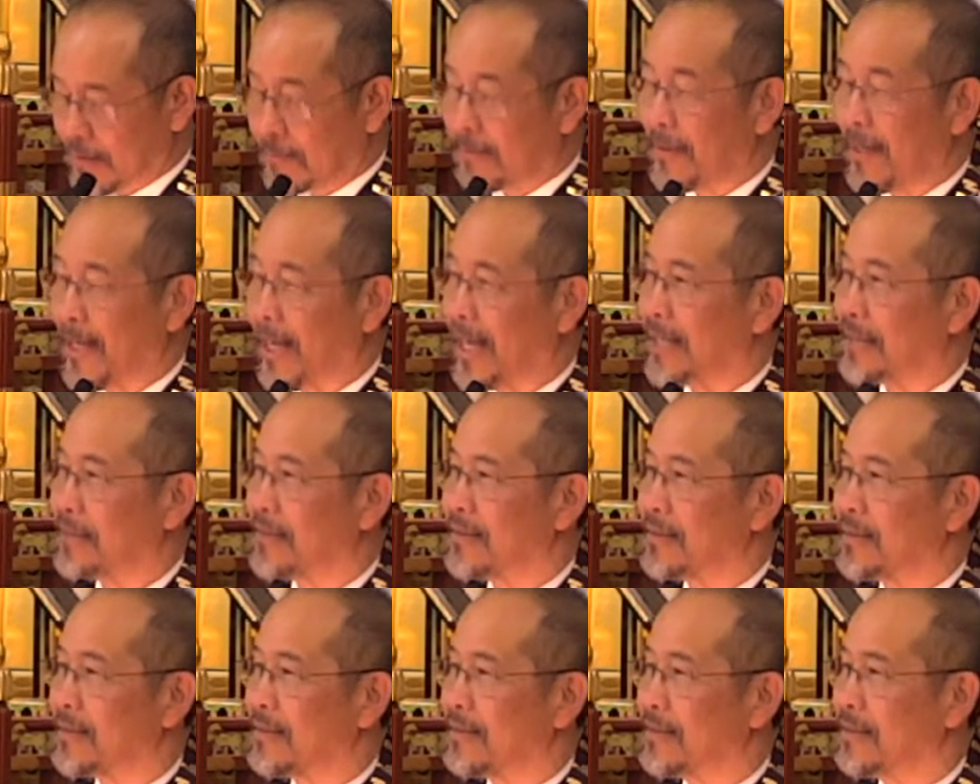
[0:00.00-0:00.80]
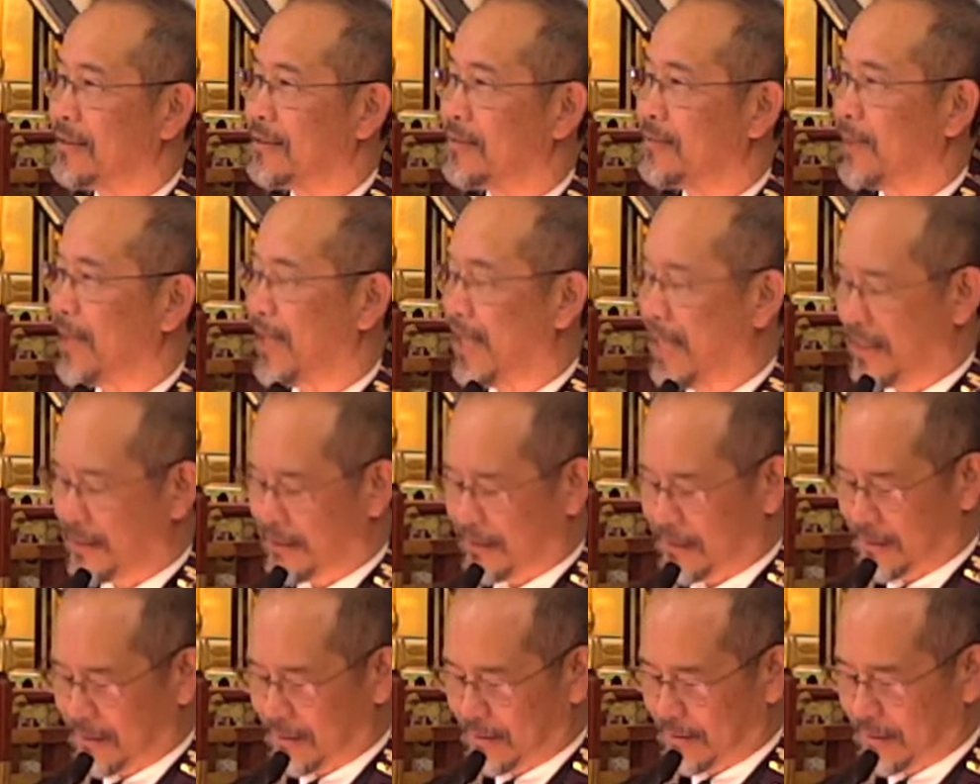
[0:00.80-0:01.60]
past is
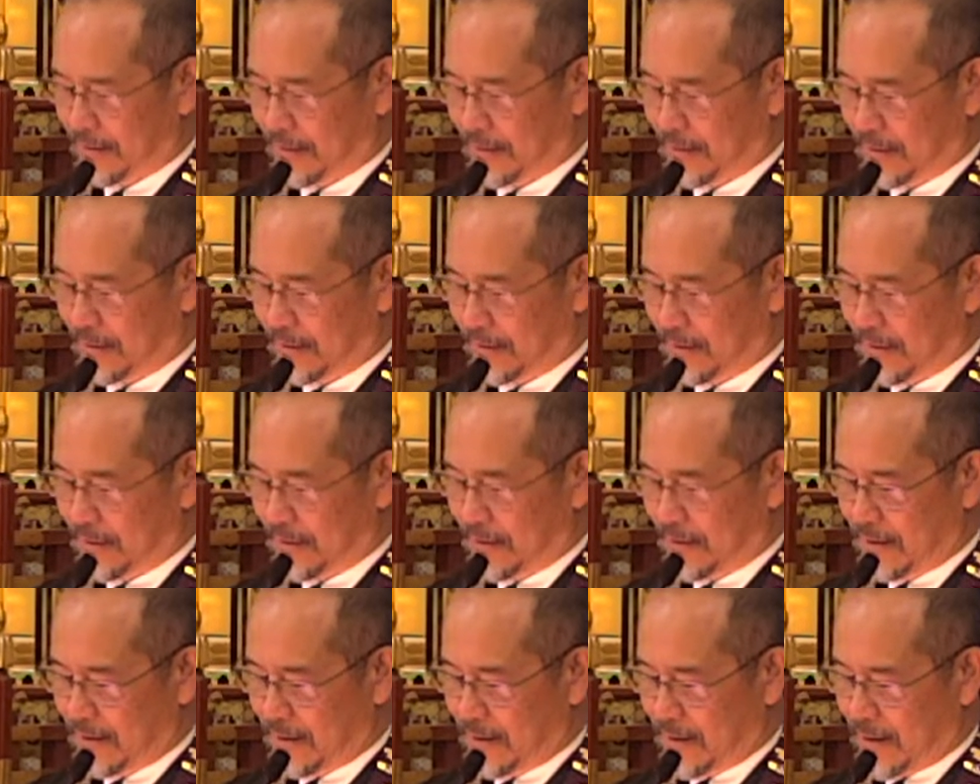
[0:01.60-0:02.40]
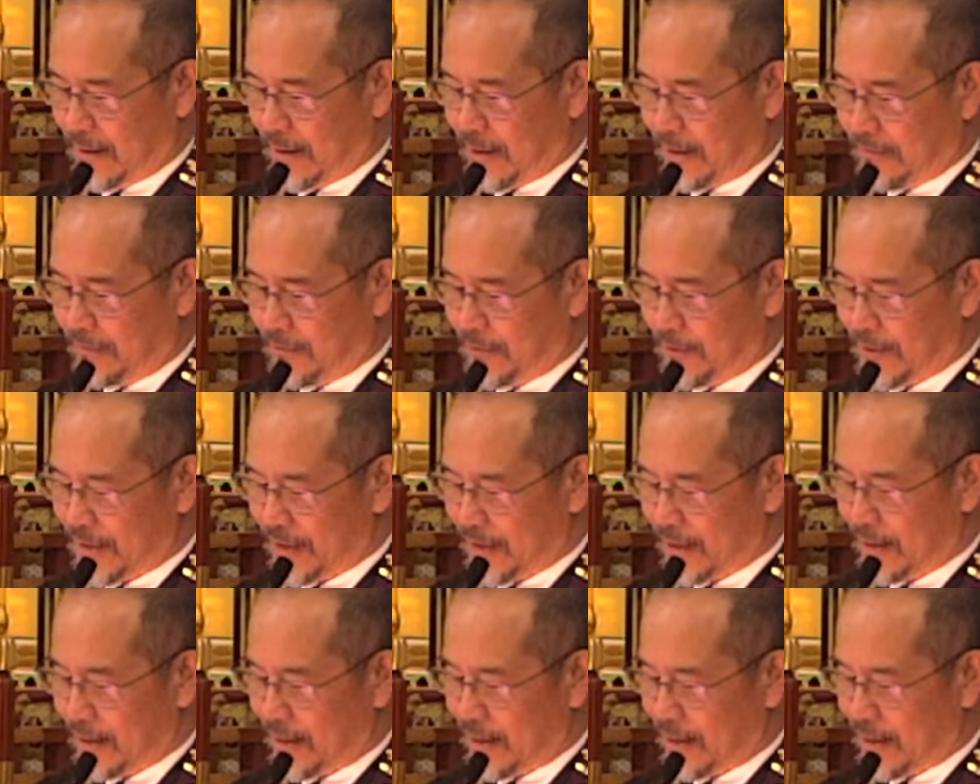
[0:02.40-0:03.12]
past. If you sit